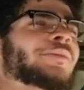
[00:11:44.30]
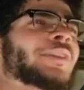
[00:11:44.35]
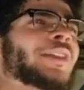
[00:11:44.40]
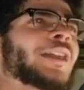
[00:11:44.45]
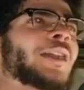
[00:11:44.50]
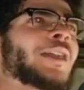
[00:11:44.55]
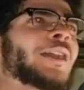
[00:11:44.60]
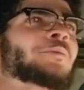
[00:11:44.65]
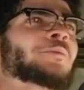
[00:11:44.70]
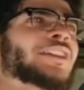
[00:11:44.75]

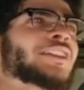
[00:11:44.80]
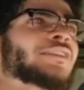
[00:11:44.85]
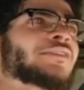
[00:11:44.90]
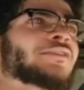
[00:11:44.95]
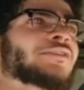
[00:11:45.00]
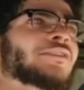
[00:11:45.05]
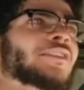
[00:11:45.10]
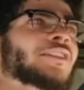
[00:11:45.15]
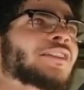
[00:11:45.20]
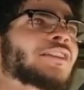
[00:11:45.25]
a bit
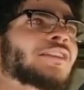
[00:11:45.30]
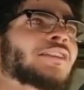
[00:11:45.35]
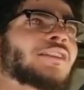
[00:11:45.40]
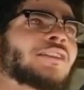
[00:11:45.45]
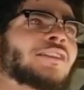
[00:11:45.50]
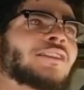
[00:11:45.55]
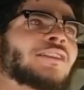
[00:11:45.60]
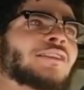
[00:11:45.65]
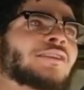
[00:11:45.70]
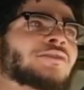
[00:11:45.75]
of
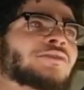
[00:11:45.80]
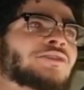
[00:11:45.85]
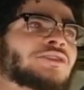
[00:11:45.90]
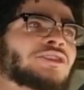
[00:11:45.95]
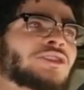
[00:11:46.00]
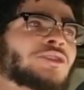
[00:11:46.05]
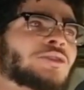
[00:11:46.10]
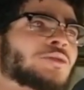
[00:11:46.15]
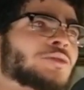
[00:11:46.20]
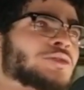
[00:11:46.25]
a
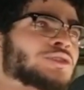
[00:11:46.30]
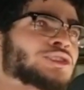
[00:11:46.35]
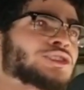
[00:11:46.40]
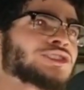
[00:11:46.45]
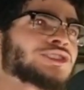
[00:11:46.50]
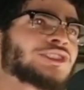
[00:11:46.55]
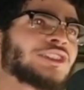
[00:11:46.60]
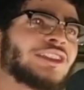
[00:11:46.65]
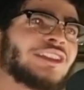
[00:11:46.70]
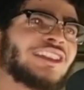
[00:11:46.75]

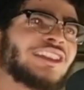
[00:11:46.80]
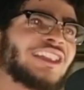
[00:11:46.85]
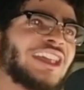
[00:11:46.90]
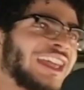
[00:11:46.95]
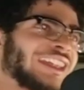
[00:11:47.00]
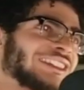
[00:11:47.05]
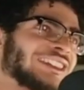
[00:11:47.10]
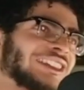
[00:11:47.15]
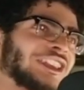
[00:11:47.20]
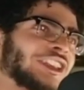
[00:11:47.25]
douche, an
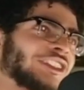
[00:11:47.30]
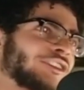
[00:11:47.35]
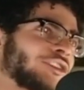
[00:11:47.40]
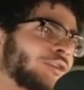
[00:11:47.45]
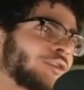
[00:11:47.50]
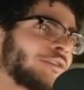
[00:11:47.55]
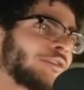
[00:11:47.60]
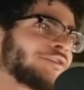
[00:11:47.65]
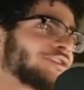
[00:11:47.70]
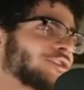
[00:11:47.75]

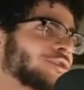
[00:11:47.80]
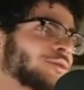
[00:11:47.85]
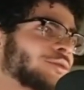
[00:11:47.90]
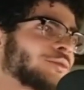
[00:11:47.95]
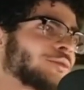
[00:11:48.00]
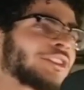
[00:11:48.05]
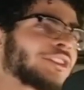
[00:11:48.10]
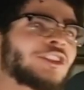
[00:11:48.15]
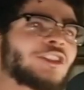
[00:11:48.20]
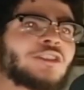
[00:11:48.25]
anti-hero, if you
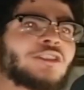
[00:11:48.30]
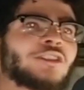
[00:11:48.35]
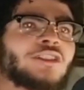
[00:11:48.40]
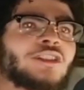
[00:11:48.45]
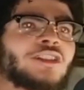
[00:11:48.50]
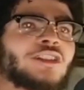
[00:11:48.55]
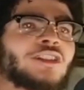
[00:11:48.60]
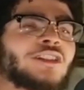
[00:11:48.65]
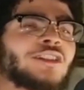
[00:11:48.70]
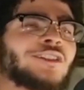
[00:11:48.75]
will,
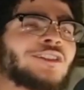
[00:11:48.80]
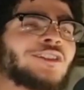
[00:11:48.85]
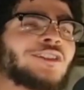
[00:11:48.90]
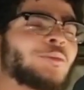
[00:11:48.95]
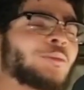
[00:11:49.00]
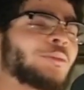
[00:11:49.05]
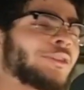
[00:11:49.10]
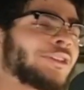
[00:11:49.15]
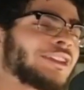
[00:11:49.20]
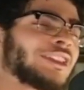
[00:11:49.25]

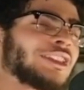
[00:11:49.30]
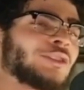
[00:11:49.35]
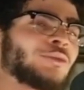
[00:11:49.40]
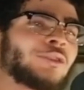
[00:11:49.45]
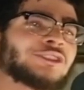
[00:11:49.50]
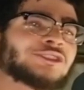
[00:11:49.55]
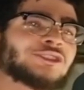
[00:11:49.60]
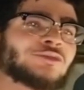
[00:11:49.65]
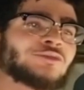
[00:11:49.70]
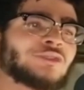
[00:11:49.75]
but he
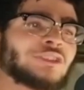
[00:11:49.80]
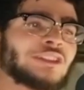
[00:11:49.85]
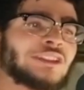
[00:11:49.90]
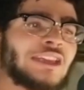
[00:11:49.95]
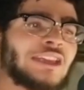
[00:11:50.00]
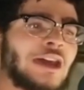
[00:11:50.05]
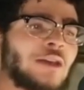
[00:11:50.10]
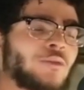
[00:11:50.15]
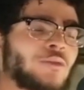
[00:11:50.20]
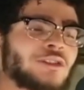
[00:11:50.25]
wasn't
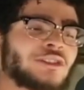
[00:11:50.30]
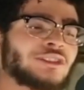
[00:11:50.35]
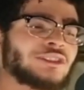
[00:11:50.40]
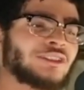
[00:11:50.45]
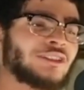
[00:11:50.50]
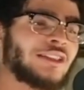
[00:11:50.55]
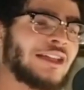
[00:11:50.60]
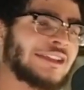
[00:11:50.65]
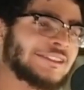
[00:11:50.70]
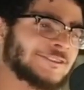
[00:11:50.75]
really, I wouldn't
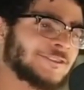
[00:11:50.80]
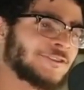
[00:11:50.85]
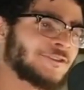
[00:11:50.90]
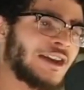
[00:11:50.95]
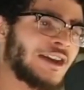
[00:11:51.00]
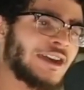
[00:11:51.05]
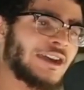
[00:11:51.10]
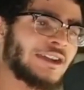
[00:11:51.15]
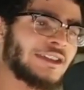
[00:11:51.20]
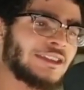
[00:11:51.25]

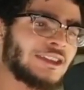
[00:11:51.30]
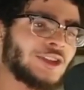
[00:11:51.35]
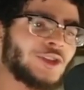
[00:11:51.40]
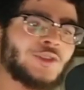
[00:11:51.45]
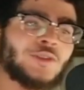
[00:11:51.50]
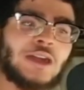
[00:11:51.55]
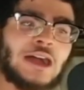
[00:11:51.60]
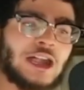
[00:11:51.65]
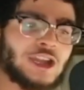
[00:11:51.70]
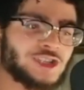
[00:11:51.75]
classify
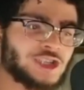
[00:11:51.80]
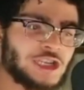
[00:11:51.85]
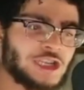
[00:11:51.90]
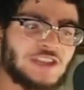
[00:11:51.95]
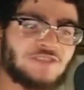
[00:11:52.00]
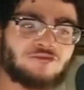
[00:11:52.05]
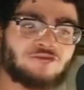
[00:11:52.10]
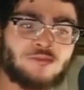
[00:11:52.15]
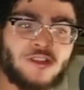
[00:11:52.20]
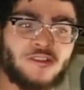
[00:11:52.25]
Inuyasha
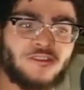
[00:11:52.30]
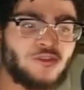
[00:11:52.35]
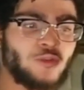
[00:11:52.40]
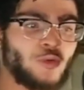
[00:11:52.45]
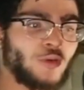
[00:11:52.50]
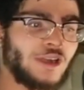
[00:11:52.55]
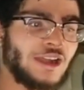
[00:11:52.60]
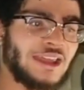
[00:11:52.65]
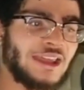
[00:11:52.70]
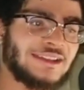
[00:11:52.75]
even
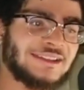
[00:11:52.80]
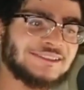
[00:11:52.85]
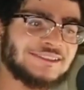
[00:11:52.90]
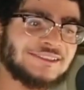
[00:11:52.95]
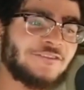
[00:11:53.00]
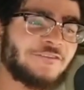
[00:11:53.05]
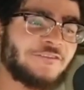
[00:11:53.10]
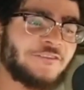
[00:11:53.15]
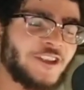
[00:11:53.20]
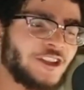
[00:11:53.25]
beforehand
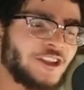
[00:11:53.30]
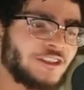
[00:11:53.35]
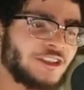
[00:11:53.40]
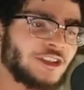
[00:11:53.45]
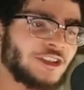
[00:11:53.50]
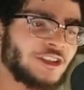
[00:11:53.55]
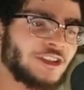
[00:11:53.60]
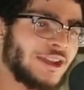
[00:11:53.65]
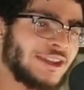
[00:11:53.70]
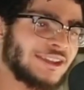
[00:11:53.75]
as a
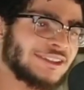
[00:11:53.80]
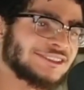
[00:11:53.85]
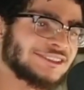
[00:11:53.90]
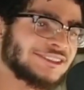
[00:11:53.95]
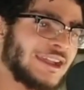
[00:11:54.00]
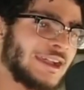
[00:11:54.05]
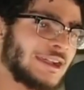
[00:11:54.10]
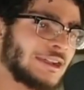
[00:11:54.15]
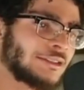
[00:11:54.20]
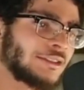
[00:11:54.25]
villain quite
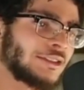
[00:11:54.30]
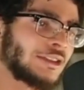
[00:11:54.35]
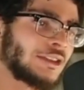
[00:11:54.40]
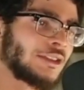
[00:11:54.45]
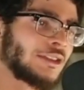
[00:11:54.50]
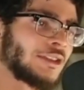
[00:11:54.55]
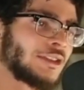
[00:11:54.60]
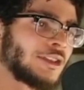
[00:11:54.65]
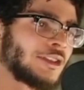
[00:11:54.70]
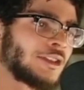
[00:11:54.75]

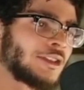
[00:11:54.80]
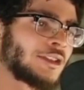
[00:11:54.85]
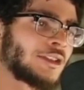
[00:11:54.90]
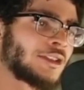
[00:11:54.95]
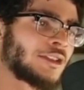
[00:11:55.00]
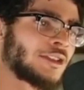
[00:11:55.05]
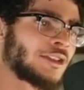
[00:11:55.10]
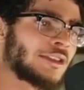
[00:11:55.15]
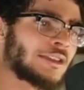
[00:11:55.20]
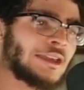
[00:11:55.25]
exactly.
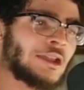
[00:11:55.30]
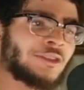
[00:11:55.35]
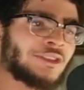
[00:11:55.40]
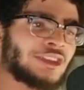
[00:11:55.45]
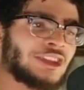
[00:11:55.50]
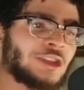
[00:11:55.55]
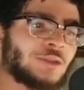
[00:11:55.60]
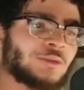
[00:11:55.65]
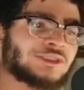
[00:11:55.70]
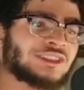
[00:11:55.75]
Like, I don't
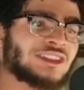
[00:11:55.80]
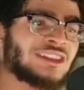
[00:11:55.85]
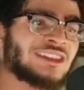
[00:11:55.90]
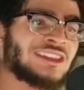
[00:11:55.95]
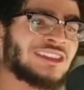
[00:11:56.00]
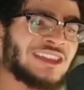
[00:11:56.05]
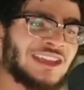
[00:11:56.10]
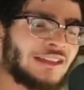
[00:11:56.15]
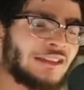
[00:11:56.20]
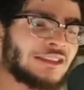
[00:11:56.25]
think he was
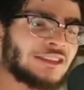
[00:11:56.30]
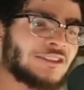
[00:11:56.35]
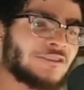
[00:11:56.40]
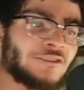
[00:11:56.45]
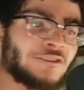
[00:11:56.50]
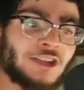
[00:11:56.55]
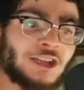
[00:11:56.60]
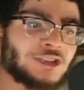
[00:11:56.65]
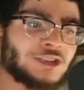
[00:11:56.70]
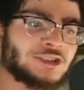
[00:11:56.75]
killing the
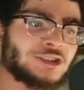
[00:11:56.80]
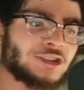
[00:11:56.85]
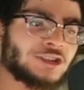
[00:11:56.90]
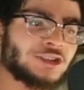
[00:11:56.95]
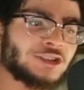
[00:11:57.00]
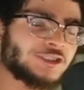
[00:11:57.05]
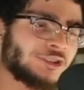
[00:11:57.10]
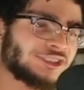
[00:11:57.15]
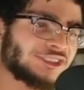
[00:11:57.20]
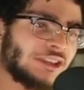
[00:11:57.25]
villagers
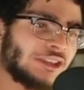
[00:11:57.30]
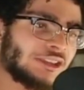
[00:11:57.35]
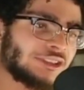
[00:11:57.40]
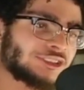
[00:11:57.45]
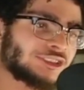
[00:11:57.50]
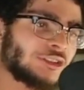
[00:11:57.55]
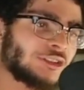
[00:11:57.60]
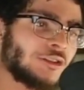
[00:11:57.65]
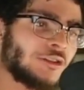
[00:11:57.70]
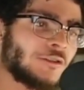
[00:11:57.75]
per se,
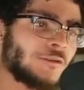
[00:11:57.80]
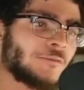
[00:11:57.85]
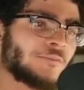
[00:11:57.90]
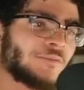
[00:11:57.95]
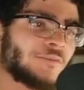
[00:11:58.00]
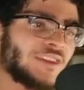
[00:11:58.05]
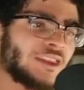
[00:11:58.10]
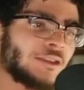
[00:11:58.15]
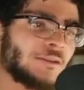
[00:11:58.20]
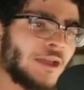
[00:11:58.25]
so
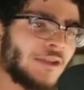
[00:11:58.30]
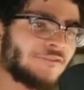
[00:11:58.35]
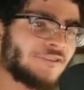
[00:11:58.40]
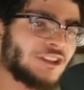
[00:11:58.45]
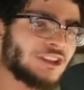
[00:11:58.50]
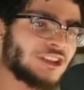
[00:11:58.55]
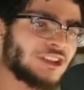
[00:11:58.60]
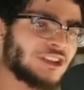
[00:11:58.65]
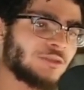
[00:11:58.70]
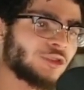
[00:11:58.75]
I
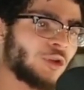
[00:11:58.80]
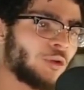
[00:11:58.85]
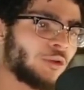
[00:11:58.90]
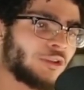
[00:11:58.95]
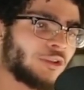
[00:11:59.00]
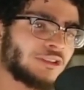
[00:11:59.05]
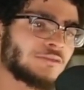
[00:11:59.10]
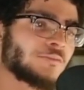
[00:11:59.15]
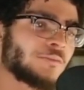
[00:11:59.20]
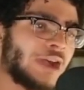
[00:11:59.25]
feel like he was
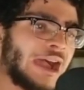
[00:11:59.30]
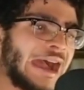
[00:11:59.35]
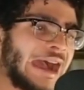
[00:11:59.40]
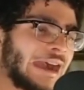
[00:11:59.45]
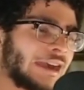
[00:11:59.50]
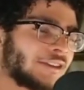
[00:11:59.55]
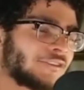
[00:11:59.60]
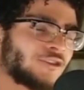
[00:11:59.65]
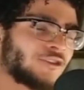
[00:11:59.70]
holding back for